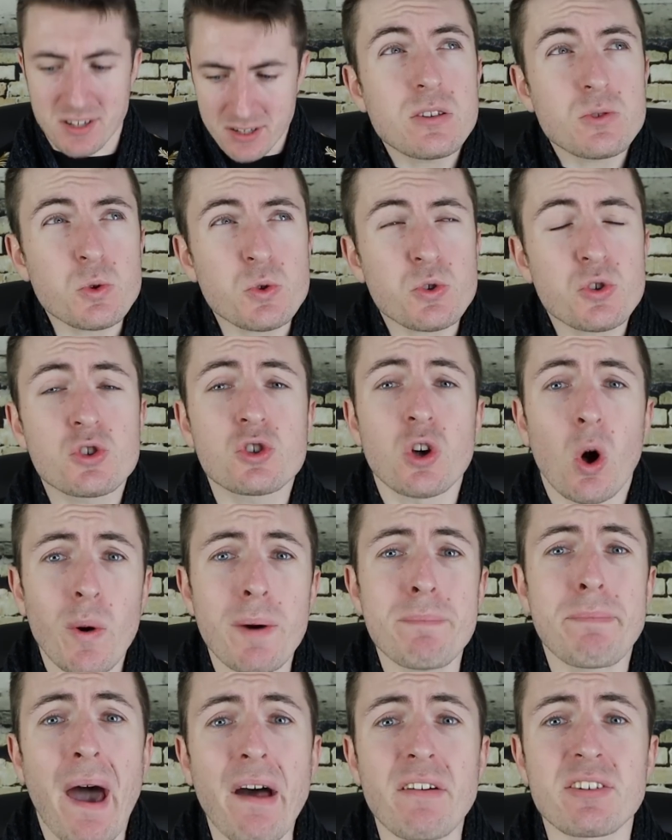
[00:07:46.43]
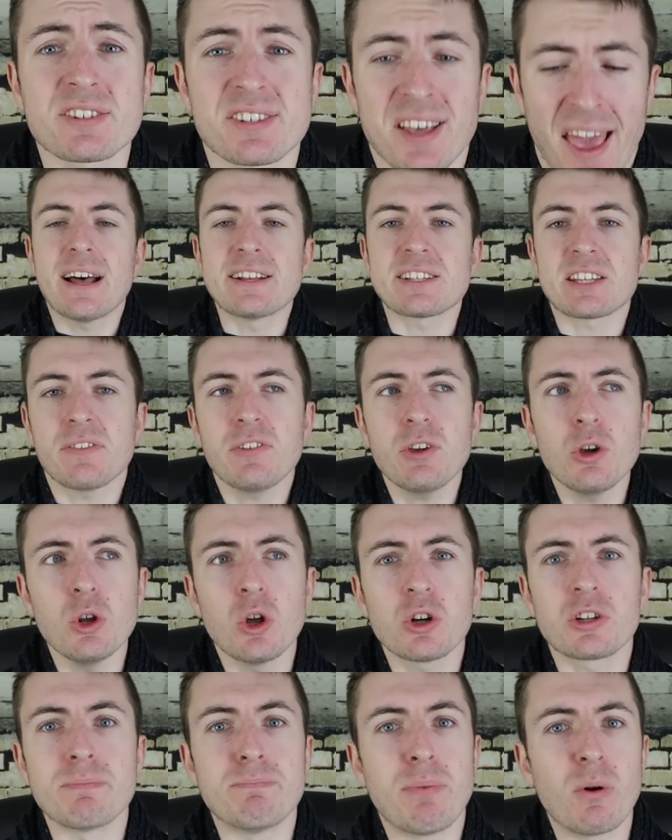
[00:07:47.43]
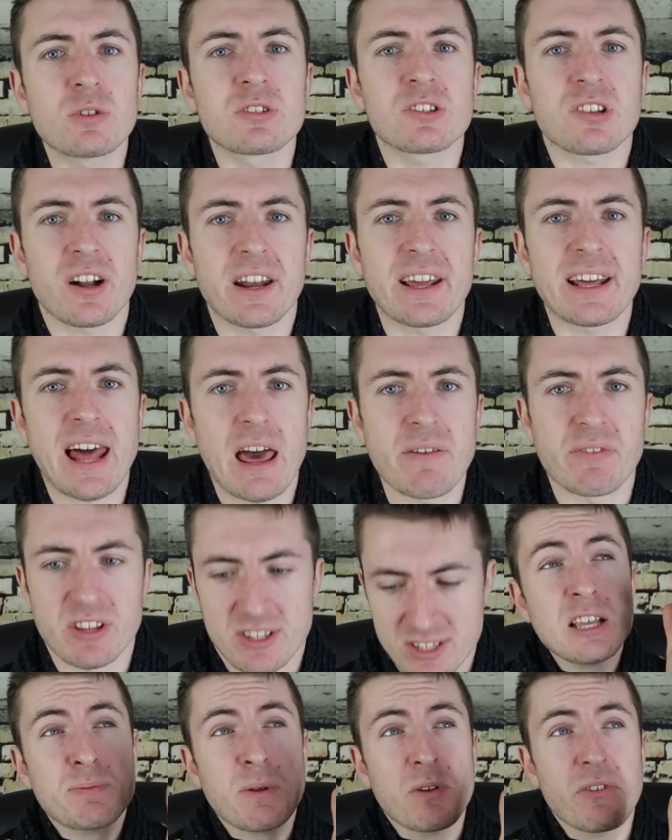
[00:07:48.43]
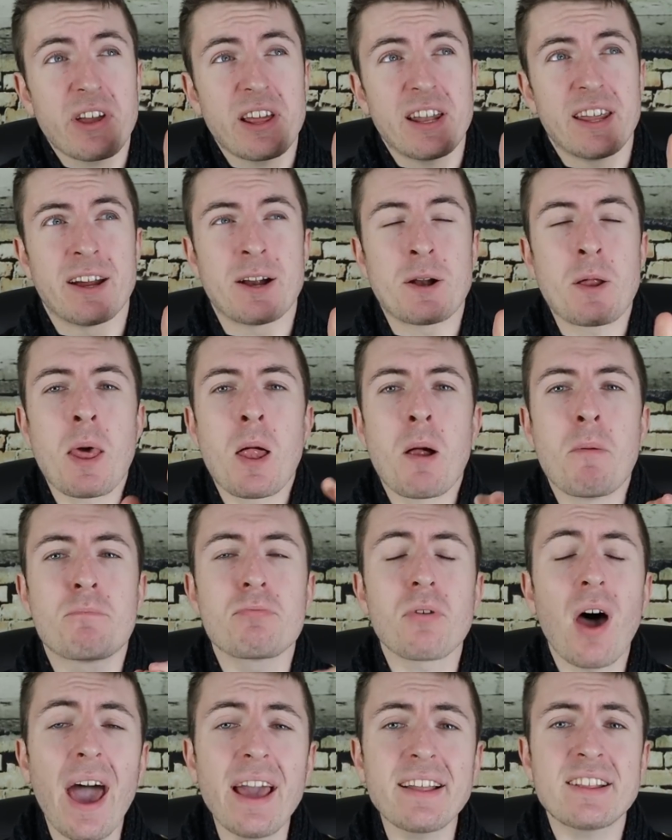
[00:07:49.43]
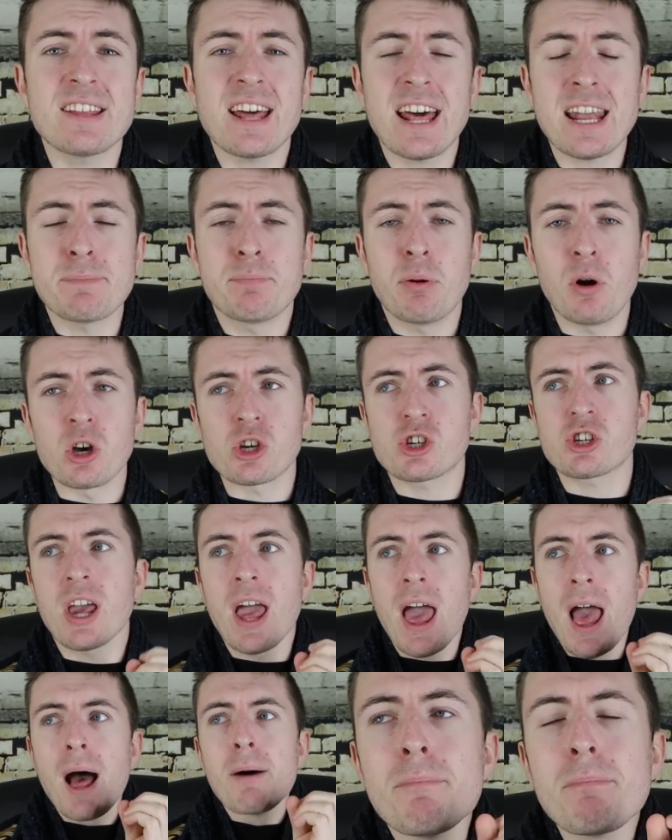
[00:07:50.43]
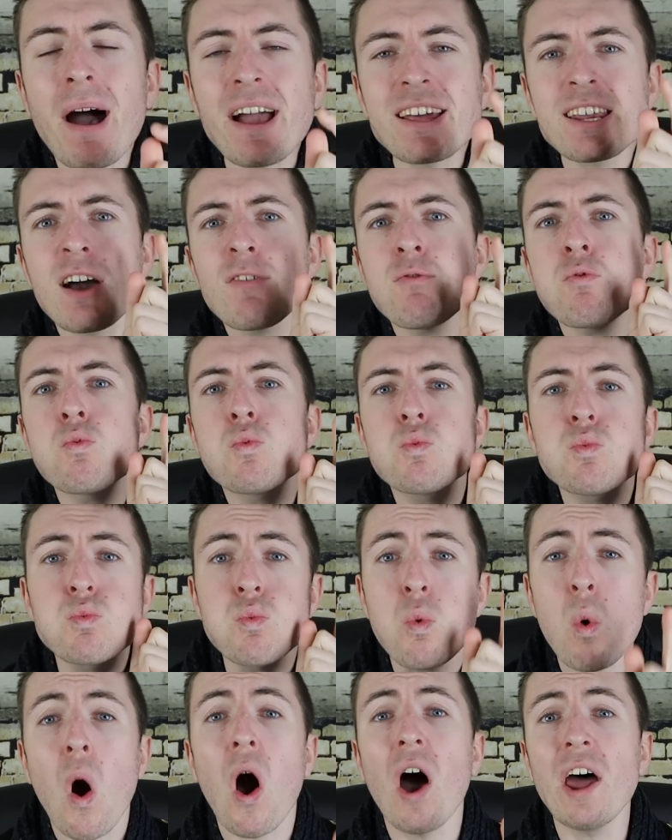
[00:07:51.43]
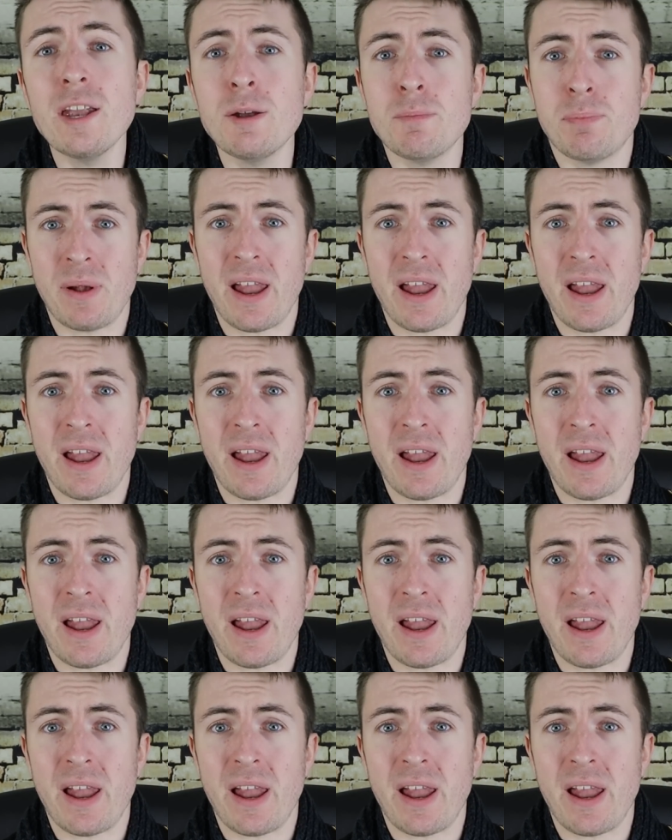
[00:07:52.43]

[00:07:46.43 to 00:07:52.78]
This was so embarrassing that if you looked at both starting 11, let's be real here, Brighton had a push might have one